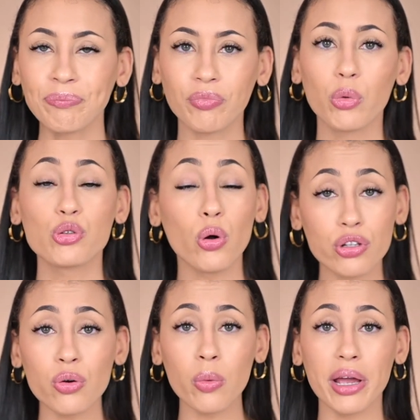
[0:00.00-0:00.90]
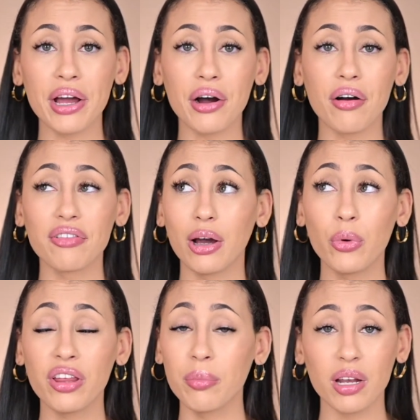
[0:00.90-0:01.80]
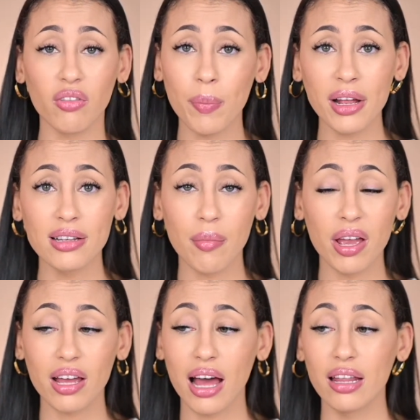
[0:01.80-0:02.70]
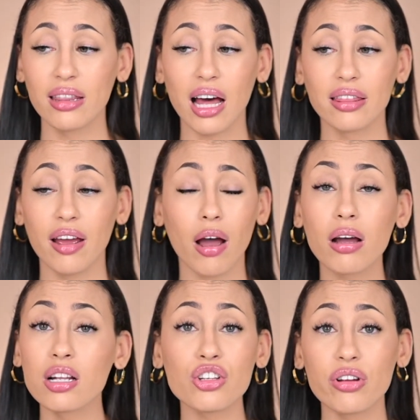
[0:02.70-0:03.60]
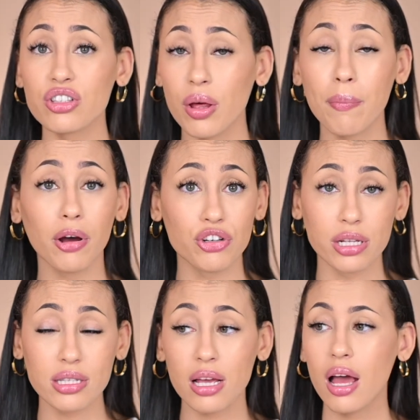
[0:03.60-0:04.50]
was also aware of that we're in the middle of a pandemic and that there are constraints on budgets.